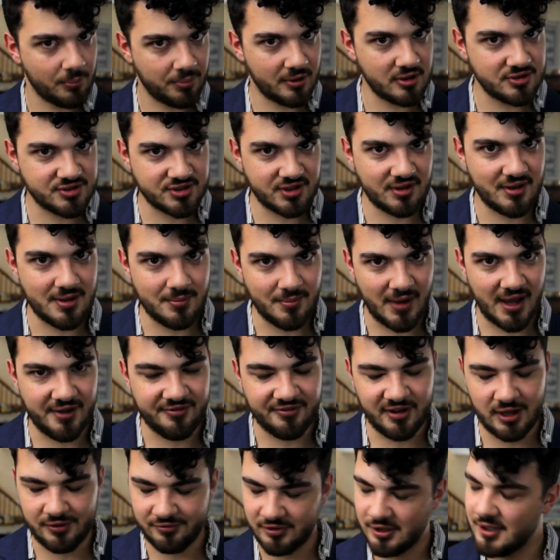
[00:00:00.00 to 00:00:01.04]
are personally my
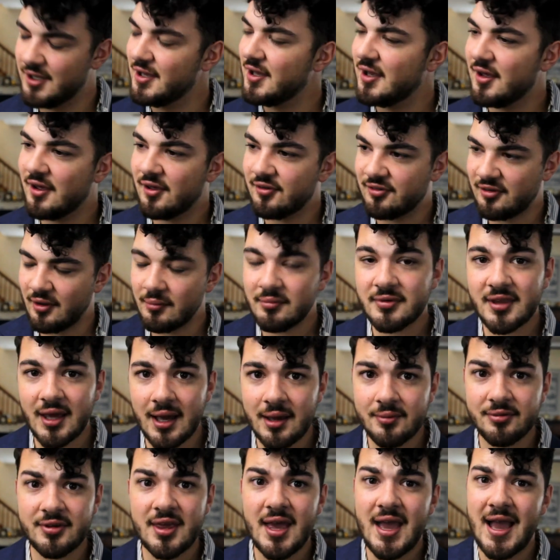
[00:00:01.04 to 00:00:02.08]
favorite.
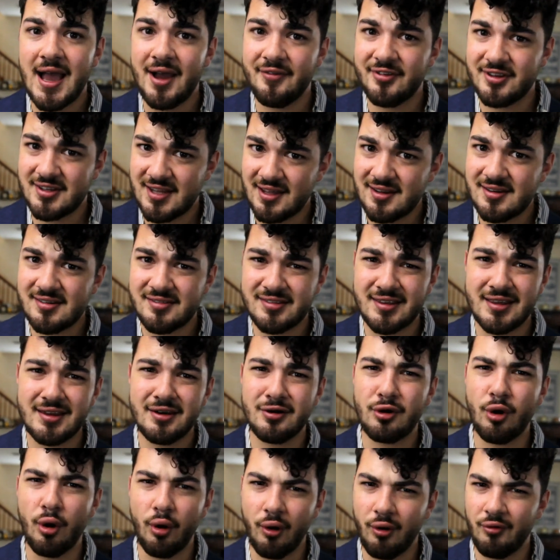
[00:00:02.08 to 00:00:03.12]
Sometimes I have a tendency
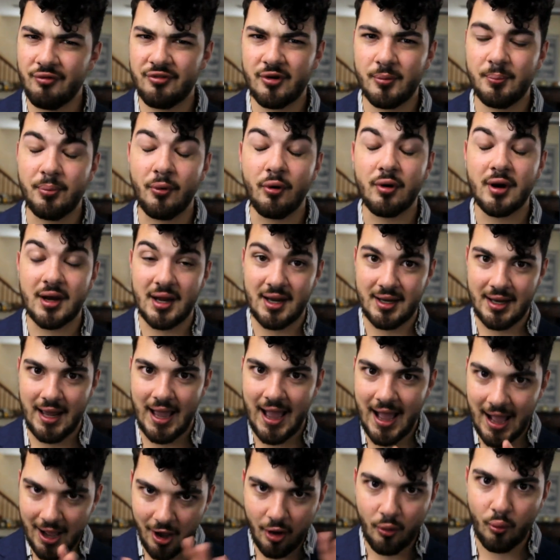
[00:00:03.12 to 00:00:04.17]
to go overboard in
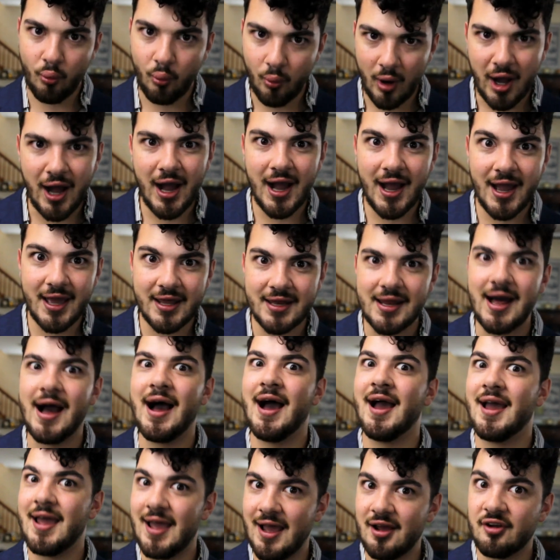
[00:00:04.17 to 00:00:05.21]
how wide
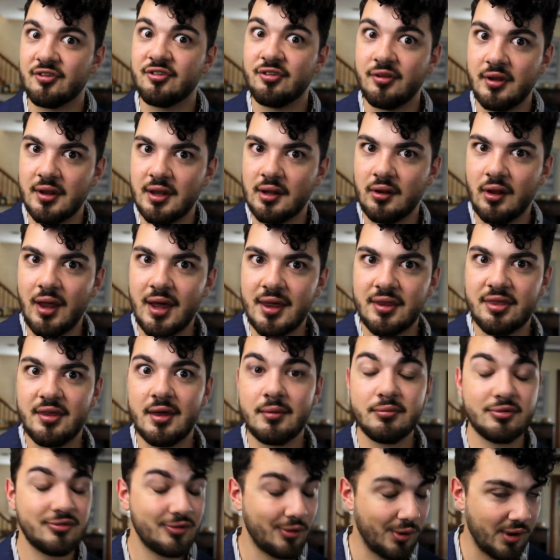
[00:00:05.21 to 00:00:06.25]
I actually like
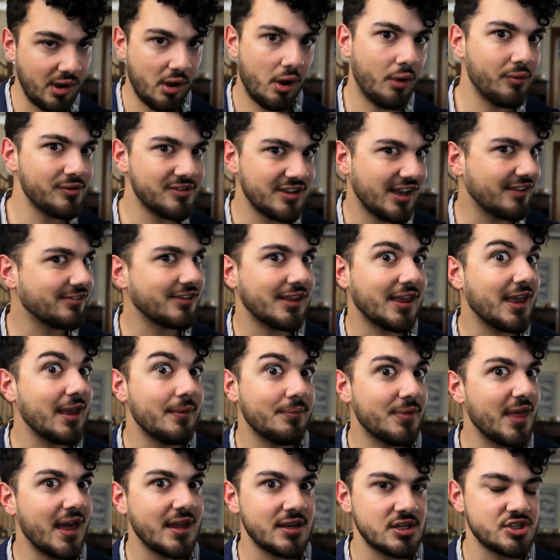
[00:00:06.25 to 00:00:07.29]
them, so I always have to
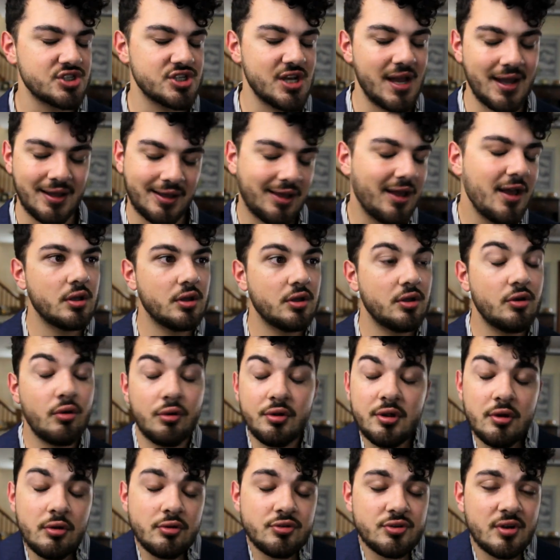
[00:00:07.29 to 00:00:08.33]
keep that in check.
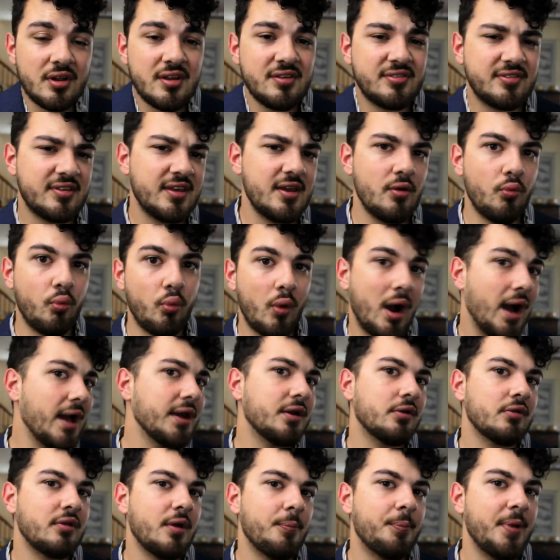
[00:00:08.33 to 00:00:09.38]
You'll usually see
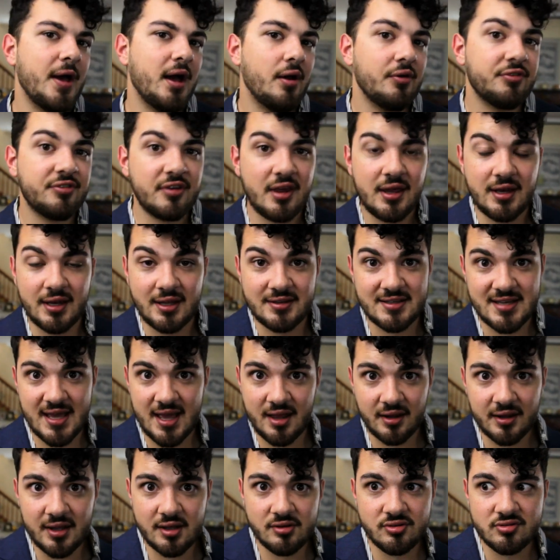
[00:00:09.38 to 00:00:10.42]
wider lapels in
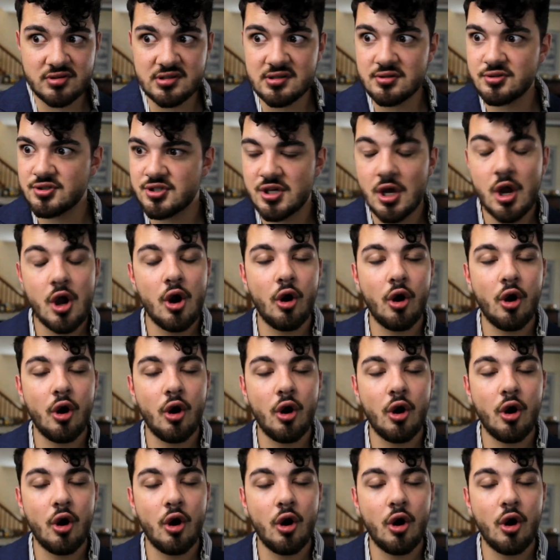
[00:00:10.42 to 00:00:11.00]
Italian suits